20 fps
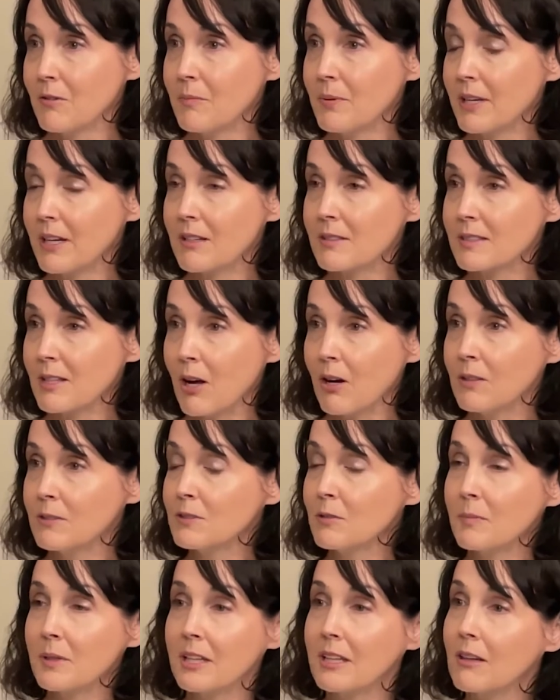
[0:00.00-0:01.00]
because
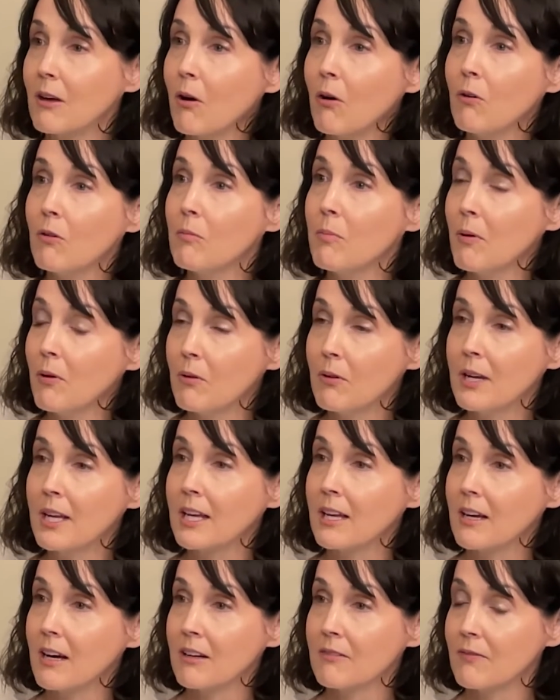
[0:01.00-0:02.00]
ultimately the whole
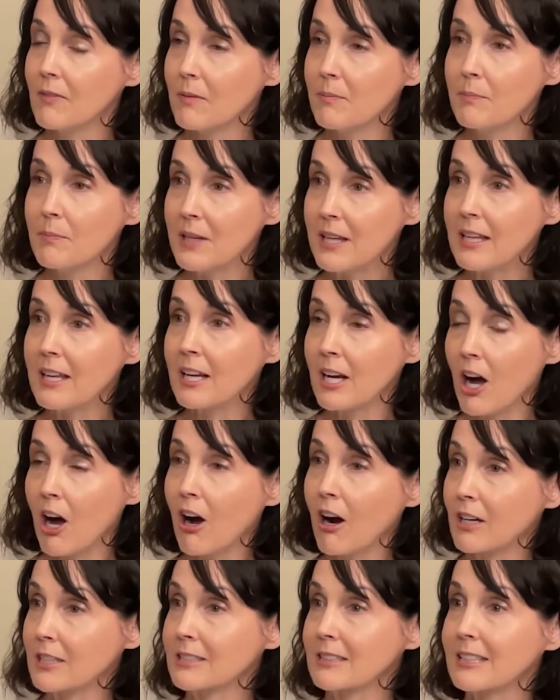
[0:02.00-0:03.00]
point of being a
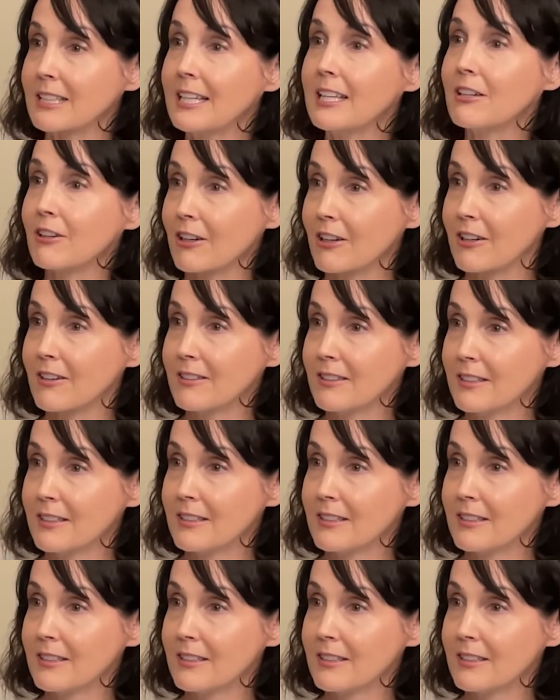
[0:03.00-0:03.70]
heart leader